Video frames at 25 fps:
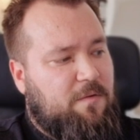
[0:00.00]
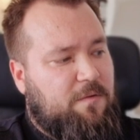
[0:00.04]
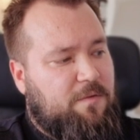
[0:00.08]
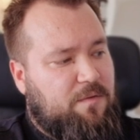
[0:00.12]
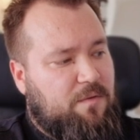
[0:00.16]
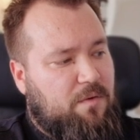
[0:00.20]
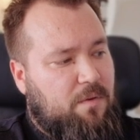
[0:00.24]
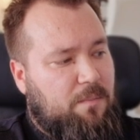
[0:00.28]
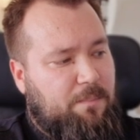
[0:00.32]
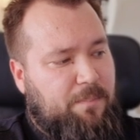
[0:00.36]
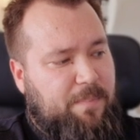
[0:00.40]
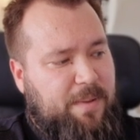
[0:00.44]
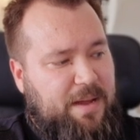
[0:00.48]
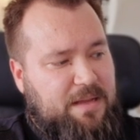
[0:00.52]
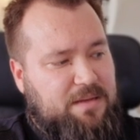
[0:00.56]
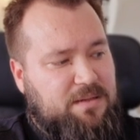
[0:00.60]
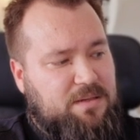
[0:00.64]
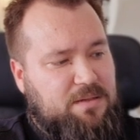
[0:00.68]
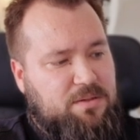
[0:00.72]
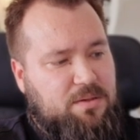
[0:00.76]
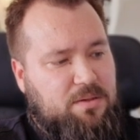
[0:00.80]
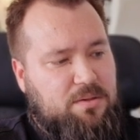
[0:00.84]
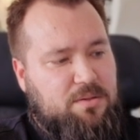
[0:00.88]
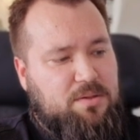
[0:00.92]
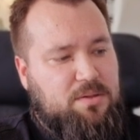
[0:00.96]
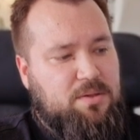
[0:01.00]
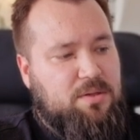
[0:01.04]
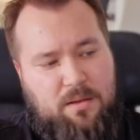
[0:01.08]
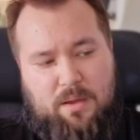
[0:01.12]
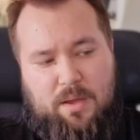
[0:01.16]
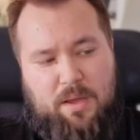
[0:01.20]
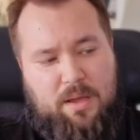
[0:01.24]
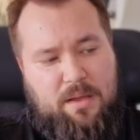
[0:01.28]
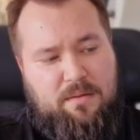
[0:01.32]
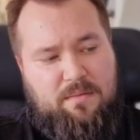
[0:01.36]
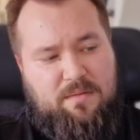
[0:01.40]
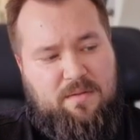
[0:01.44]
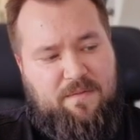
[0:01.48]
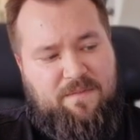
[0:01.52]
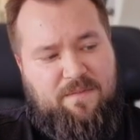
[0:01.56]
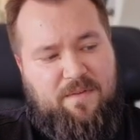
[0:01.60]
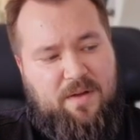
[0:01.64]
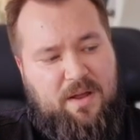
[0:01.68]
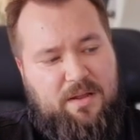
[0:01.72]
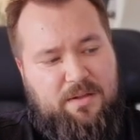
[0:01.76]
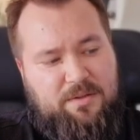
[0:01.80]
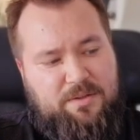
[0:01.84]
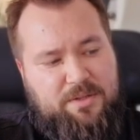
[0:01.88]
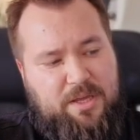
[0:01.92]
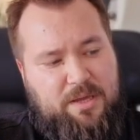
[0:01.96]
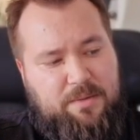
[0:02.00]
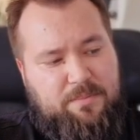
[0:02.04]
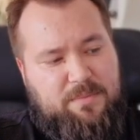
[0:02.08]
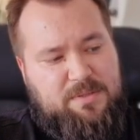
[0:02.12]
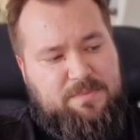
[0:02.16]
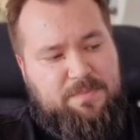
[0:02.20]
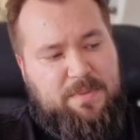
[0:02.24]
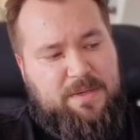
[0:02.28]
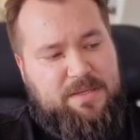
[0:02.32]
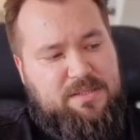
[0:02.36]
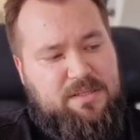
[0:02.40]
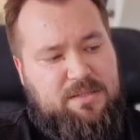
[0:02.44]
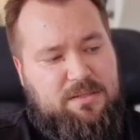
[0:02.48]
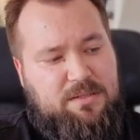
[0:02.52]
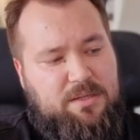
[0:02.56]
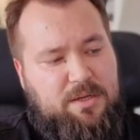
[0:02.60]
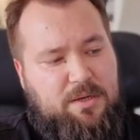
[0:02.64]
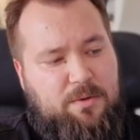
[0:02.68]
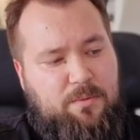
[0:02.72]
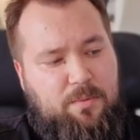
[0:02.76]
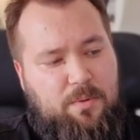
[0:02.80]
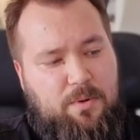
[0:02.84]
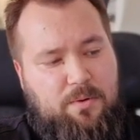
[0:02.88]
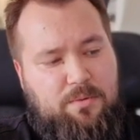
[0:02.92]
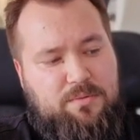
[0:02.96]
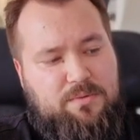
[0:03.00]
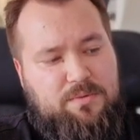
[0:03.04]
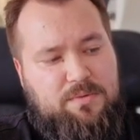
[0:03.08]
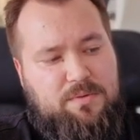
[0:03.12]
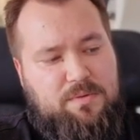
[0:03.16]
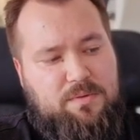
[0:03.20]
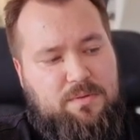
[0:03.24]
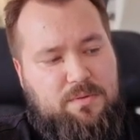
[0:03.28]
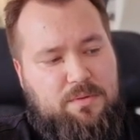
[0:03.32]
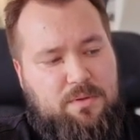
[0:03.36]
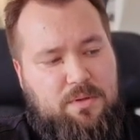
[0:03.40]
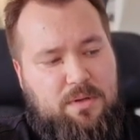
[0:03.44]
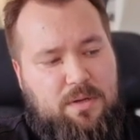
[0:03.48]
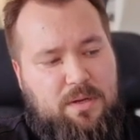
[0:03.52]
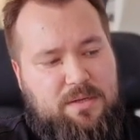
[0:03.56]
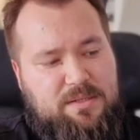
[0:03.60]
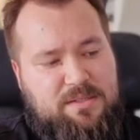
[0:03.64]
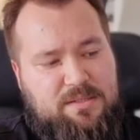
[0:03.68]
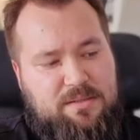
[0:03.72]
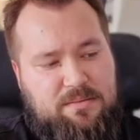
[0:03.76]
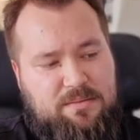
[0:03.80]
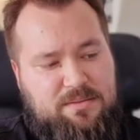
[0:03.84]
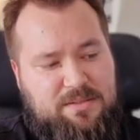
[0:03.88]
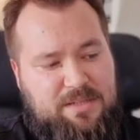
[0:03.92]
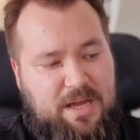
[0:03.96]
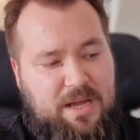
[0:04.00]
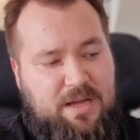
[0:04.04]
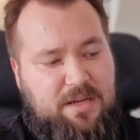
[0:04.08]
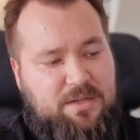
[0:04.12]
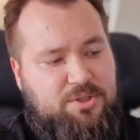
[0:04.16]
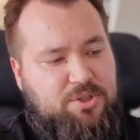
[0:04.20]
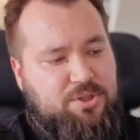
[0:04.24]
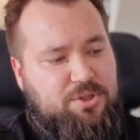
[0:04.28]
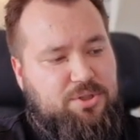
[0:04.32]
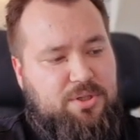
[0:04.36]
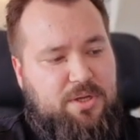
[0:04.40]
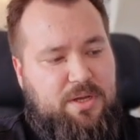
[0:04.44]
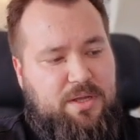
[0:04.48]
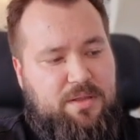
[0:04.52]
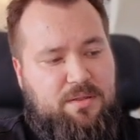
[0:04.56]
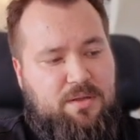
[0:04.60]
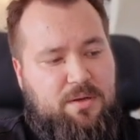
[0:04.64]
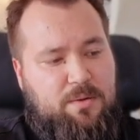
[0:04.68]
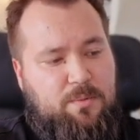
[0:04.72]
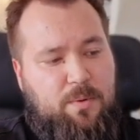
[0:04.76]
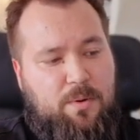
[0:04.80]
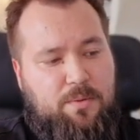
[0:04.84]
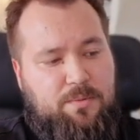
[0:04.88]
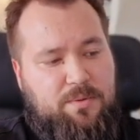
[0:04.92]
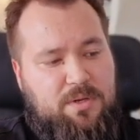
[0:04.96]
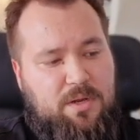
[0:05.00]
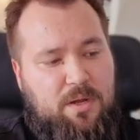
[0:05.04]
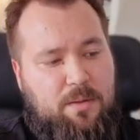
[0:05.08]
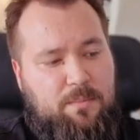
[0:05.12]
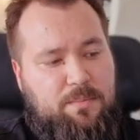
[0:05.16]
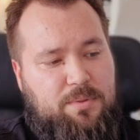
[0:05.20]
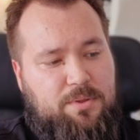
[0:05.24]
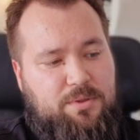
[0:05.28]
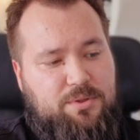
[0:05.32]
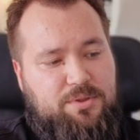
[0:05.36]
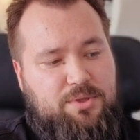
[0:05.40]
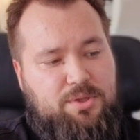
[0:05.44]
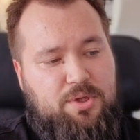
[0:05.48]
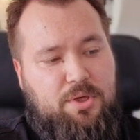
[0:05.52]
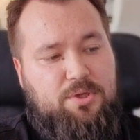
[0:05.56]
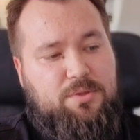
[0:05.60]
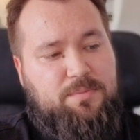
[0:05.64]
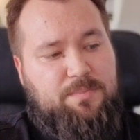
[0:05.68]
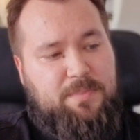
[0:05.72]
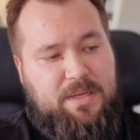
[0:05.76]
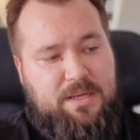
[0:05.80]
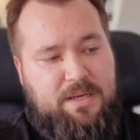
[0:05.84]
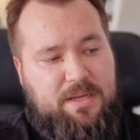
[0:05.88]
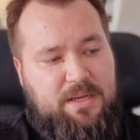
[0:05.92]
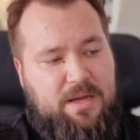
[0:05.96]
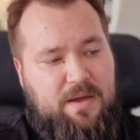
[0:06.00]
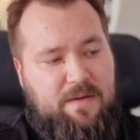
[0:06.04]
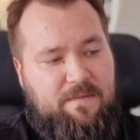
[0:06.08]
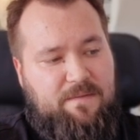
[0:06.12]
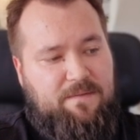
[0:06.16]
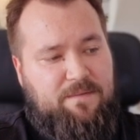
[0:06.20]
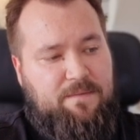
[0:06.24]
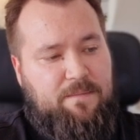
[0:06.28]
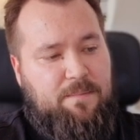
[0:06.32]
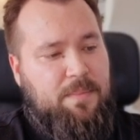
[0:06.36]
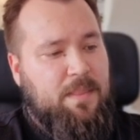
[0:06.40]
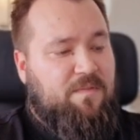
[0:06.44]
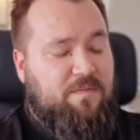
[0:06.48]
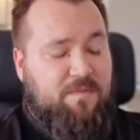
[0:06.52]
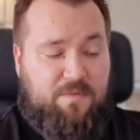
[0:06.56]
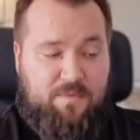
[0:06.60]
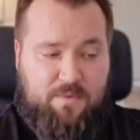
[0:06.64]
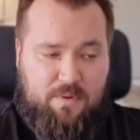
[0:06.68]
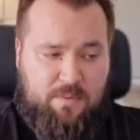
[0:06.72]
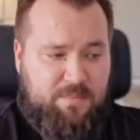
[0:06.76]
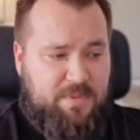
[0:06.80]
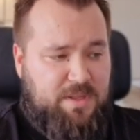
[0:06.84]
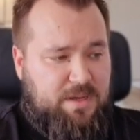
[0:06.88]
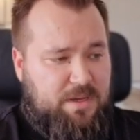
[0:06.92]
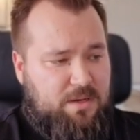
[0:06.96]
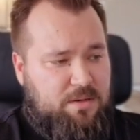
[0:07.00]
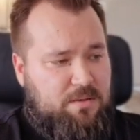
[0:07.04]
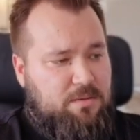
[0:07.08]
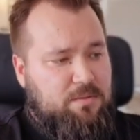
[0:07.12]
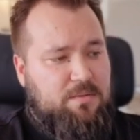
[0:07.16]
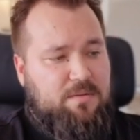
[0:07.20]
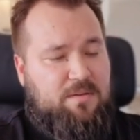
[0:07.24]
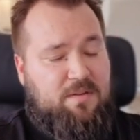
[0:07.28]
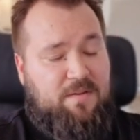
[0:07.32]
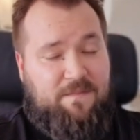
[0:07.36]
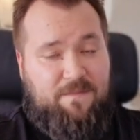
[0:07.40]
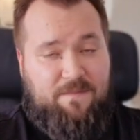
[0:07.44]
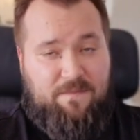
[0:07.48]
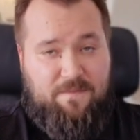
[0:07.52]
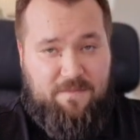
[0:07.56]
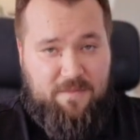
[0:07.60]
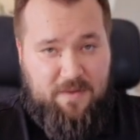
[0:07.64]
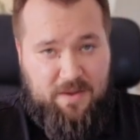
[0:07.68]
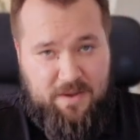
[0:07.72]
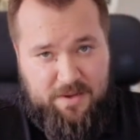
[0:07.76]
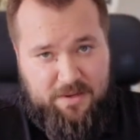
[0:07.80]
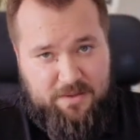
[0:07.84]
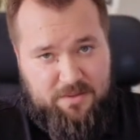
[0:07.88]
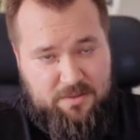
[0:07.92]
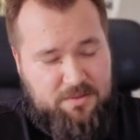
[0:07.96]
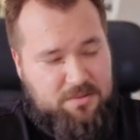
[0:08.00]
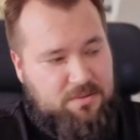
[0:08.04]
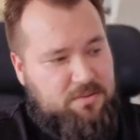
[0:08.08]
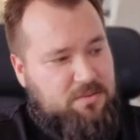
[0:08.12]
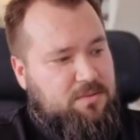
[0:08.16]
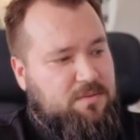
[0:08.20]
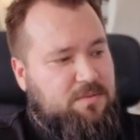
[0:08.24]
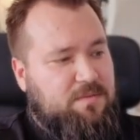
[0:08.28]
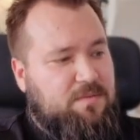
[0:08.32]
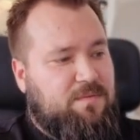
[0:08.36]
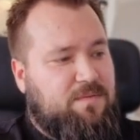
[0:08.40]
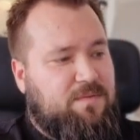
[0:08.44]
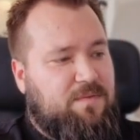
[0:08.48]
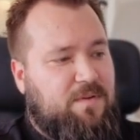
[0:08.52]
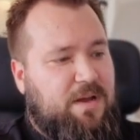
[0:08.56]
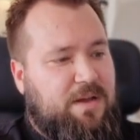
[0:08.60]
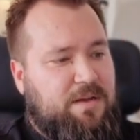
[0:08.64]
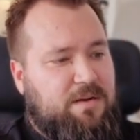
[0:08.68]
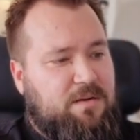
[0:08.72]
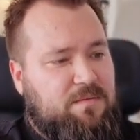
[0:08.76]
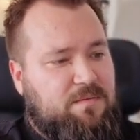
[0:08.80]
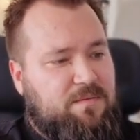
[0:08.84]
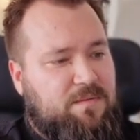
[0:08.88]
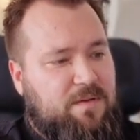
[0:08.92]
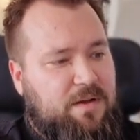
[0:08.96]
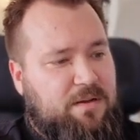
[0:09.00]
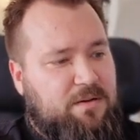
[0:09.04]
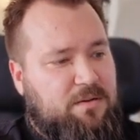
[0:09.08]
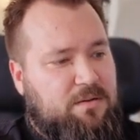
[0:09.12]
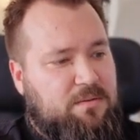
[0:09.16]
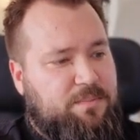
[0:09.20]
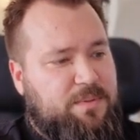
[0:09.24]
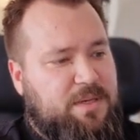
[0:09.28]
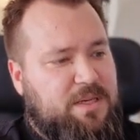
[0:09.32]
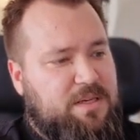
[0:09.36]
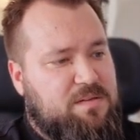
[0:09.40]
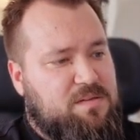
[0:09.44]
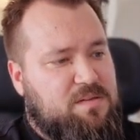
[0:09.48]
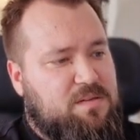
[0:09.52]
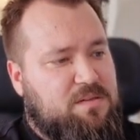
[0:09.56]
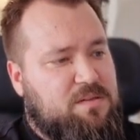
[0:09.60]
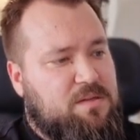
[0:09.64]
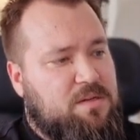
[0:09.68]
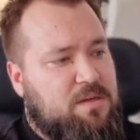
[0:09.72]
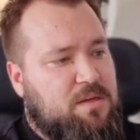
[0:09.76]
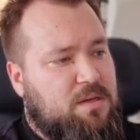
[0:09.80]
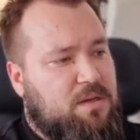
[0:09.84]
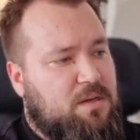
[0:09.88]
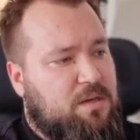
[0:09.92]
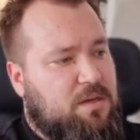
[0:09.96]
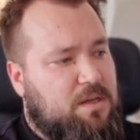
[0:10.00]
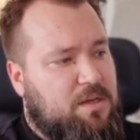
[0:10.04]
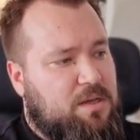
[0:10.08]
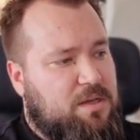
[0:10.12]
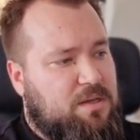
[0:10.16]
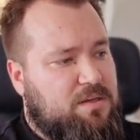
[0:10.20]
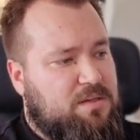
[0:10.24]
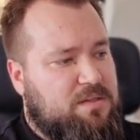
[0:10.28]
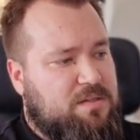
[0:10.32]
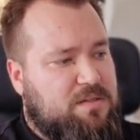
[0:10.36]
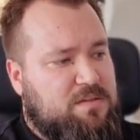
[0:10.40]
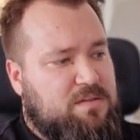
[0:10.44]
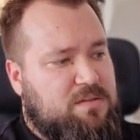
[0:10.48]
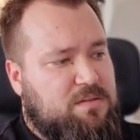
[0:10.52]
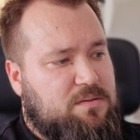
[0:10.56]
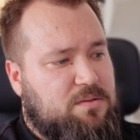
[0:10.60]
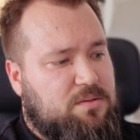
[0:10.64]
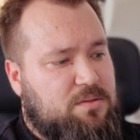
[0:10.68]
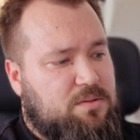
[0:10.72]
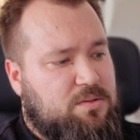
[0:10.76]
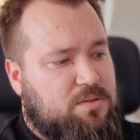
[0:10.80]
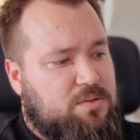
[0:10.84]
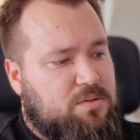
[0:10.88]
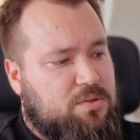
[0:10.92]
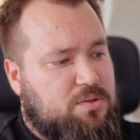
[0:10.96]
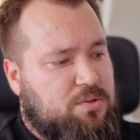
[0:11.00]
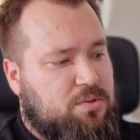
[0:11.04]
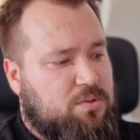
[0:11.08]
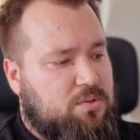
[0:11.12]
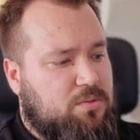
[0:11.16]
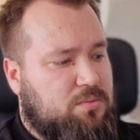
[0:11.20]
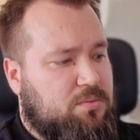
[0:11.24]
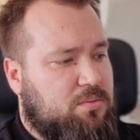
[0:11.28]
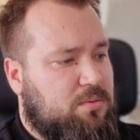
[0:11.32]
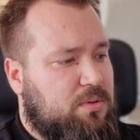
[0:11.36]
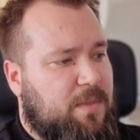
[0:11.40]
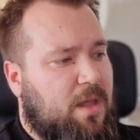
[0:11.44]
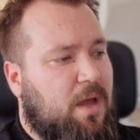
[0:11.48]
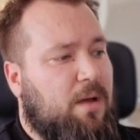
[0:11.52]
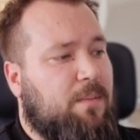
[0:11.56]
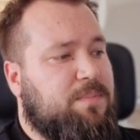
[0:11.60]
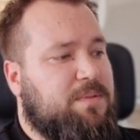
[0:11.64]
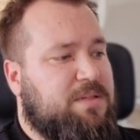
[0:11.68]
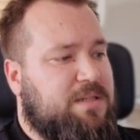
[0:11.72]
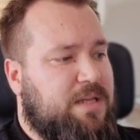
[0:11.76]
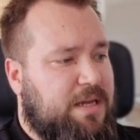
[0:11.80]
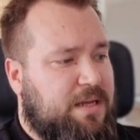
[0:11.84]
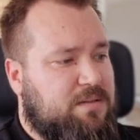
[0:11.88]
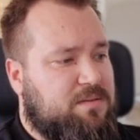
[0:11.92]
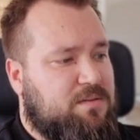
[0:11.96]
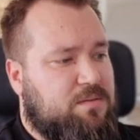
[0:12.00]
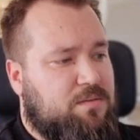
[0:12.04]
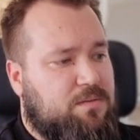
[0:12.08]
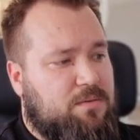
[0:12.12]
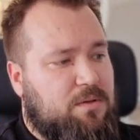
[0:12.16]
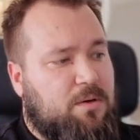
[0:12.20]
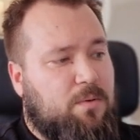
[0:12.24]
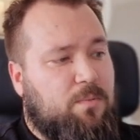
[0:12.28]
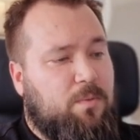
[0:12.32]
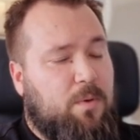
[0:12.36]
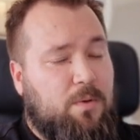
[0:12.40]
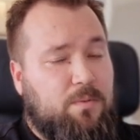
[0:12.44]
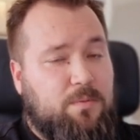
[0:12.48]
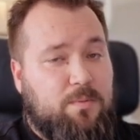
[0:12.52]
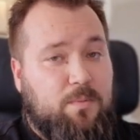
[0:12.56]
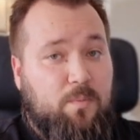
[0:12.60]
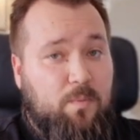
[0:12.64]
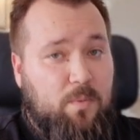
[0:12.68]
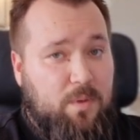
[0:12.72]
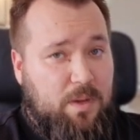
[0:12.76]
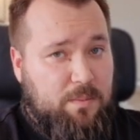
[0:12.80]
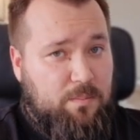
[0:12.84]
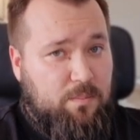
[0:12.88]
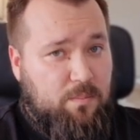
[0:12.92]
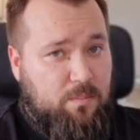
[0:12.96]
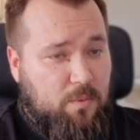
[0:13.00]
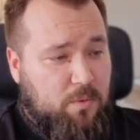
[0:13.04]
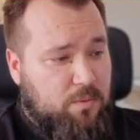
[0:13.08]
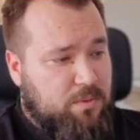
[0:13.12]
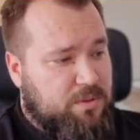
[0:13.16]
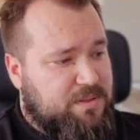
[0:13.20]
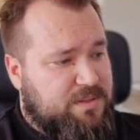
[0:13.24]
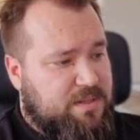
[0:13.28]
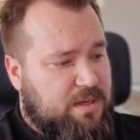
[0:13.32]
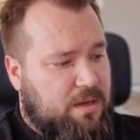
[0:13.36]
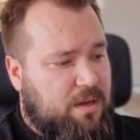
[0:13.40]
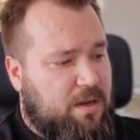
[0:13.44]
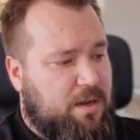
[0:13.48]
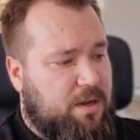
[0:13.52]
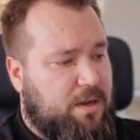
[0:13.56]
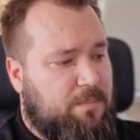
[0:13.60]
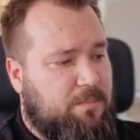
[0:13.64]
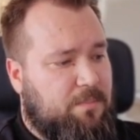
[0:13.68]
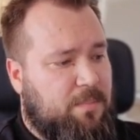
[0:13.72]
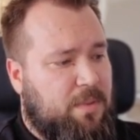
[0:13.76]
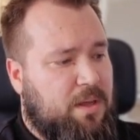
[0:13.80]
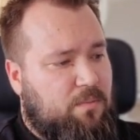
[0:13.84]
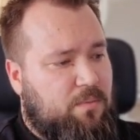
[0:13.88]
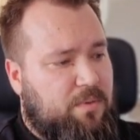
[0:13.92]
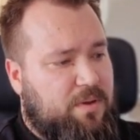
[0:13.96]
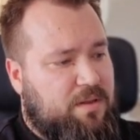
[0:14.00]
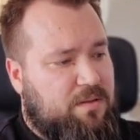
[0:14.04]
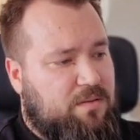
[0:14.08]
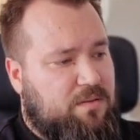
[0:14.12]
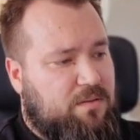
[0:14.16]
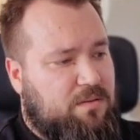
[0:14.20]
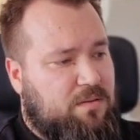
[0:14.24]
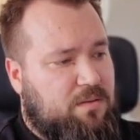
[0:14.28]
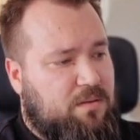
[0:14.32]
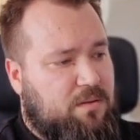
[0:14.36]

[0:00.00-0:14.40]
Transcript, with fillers: from PandaDoc, and the file name is basically quote dash and the quote number dot P D F. From there, the final, final, final piece is to update the quote one more time with